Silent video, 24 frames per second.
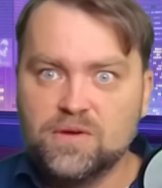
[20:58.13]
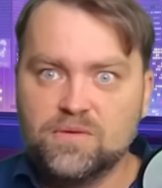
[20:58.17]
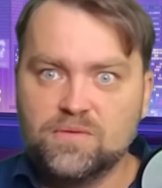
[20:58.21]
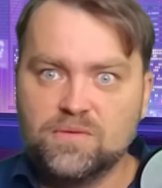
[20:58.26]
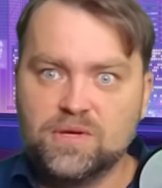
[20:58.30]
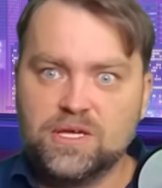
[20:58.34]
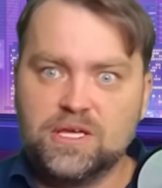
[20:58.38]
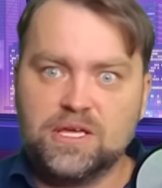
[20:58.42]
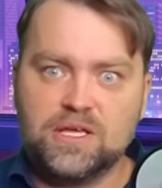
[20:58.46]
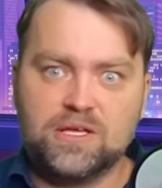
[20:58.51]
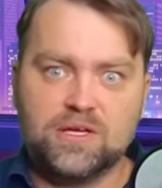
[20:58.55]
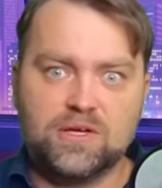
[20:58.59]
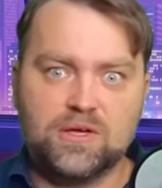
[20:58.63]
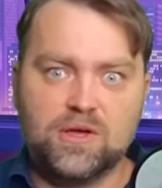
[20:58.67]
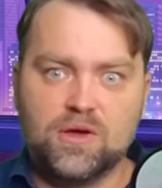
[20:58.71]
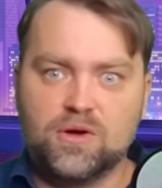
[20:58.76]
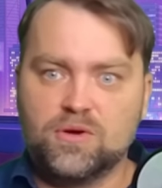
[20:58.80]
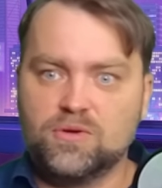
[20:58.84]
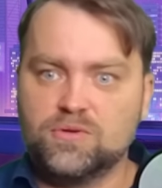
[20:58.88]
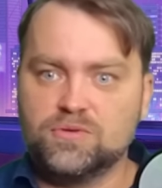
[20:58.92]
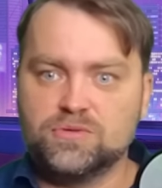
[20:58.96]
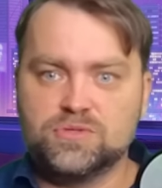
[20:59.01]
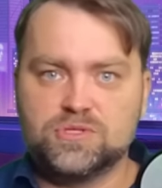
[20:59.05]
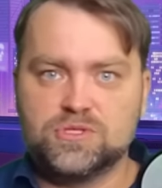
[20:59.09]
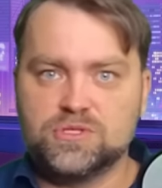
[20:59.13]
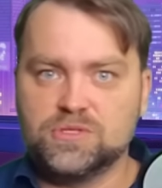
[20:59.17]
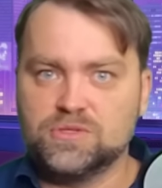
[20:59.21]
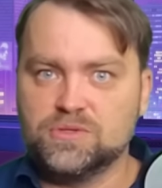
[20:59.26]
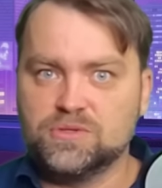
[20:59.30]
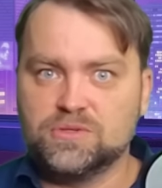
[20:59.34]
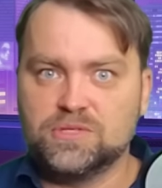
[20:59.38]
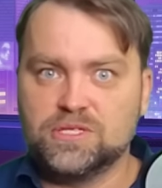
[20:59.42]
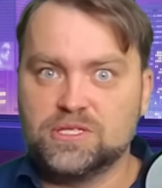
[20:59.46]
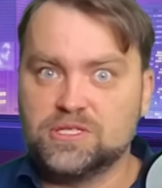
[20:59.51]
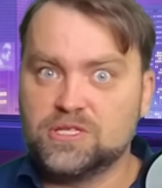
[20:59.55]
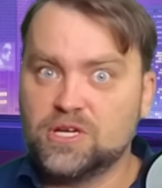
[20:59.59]
we can go
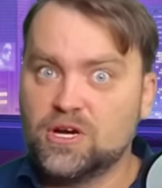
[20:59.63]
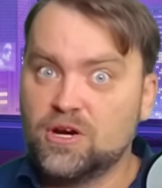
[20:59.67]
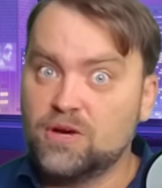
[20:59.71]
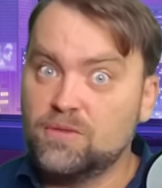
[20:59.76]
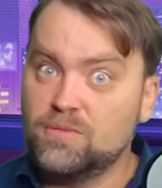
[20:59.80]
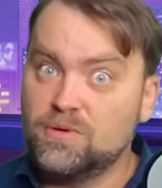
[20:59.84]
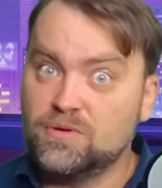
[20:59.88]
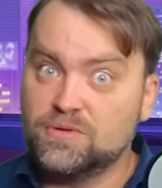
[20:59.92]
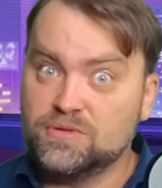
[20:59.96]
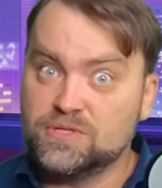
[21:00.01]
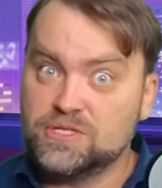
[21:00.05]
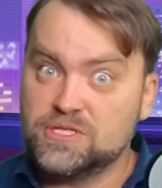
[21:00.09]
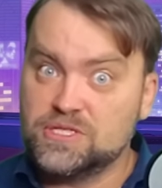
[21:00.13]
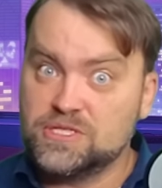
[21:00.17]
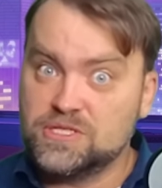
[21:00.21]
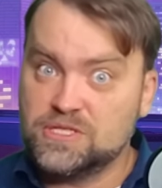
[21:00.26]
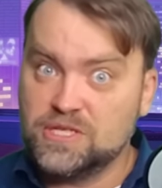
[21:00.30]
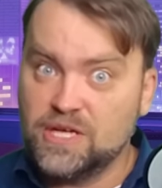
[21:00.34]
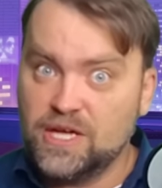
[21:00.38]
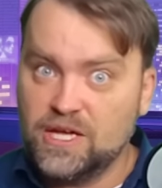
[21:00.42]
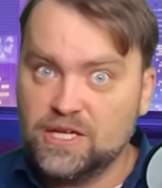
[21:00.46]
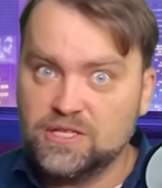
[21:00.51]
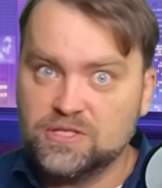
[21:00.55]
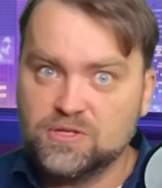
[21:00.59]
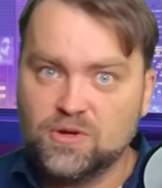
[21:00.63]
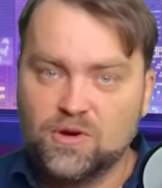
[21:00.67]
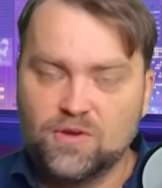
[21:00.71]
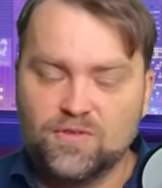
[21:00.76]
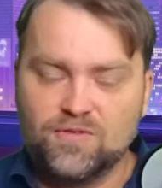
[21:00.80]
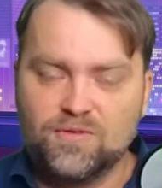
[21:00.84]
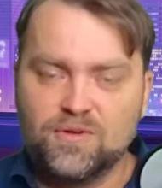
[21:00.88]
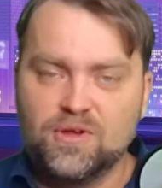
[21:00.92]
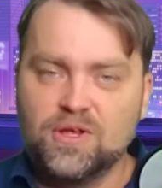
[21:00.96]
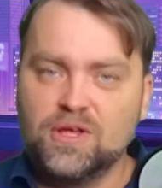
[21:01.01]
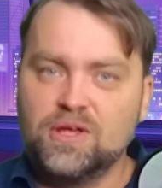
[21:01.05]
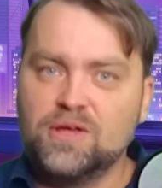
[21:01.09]
to the terrible state
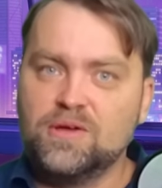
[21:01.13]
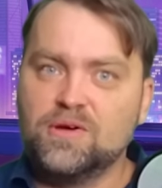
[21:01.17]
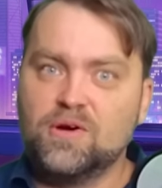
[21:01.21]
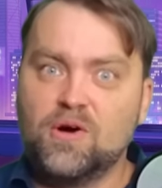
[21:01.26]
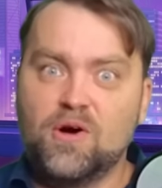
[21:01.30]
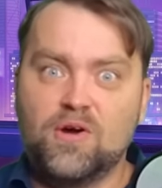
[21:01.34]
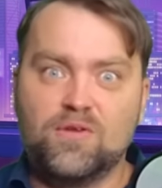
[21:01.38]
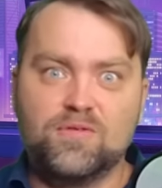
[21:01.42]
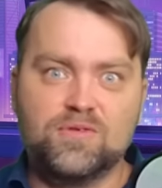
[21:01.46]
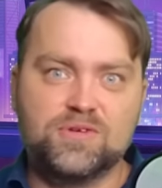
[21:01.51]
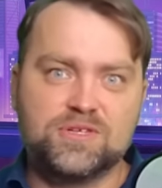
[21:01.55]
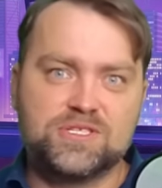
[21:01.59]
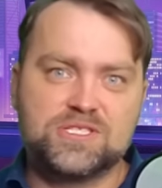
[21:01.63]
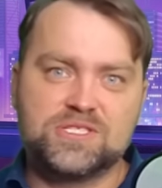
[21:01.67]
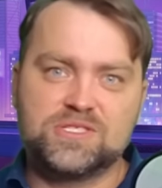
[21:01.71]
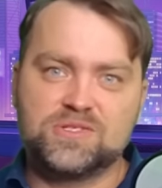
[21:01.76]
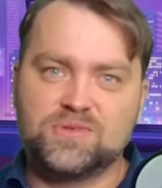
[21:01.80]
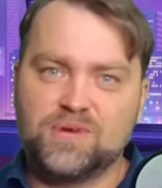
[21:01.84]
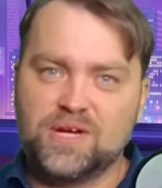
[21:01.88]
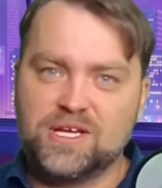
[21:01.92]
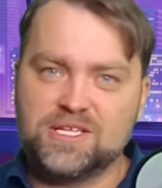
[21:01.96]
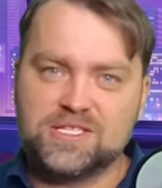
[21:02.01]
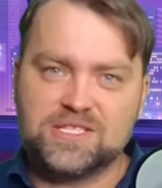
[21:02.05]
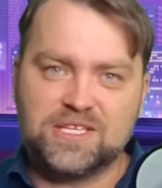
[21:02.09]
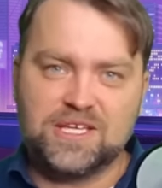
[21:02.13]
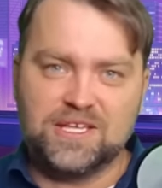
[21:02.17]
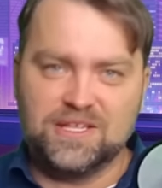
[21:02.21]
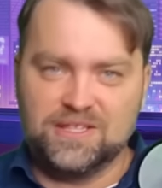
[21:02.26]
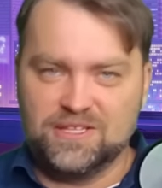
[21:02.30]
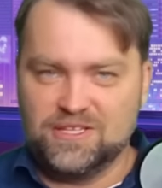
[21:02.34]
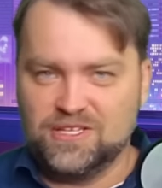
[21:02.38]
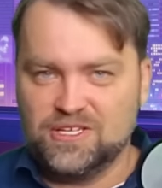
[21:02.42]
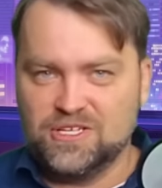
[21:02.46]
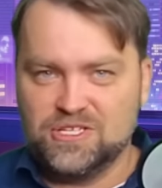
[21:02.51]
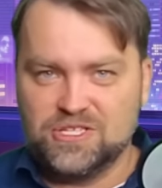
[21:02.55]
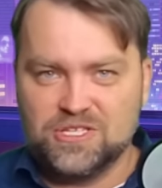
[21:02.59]
of overstressed
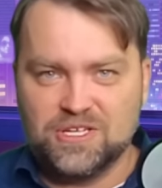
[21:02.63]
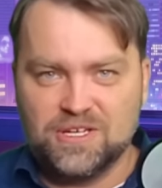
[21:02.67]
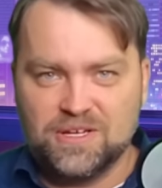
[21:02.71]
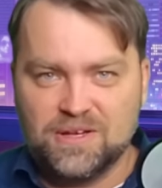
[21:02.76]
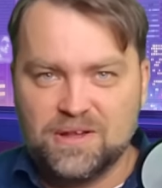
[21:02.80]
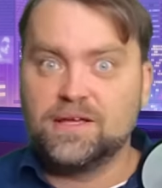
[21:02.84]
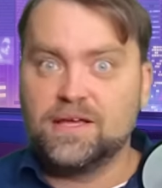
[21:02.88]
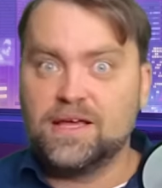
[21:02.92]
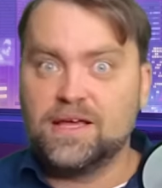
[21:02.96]
condition.